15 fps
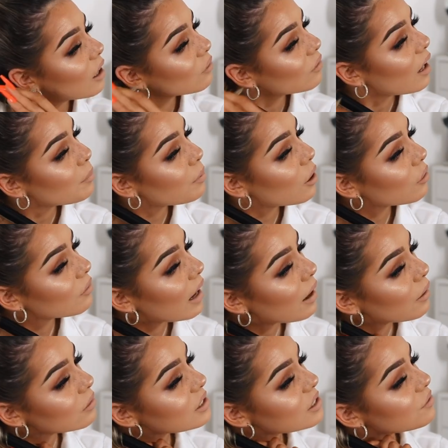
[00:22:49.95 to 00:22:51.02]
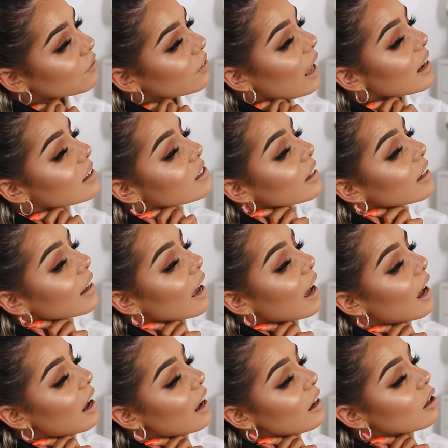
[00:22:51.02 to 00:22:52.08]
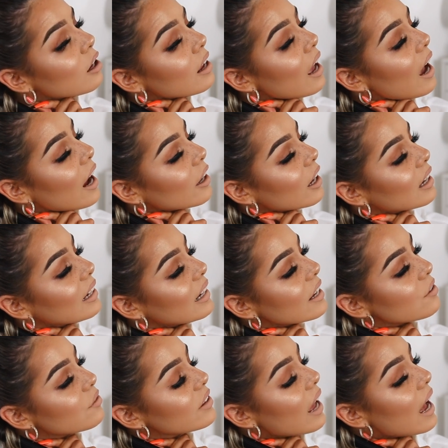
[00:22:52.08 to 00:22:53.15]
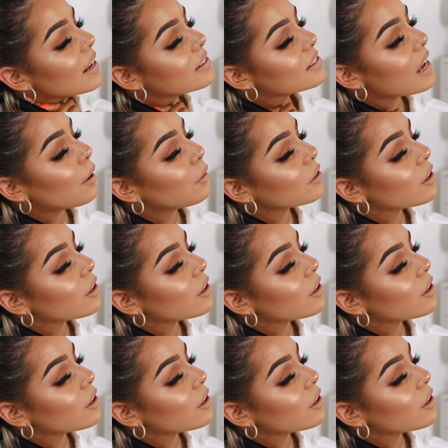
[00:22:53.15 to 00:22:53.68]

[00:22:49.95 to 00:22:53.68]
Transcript: I wrap her around as flat as I can get her and I leave the ends out.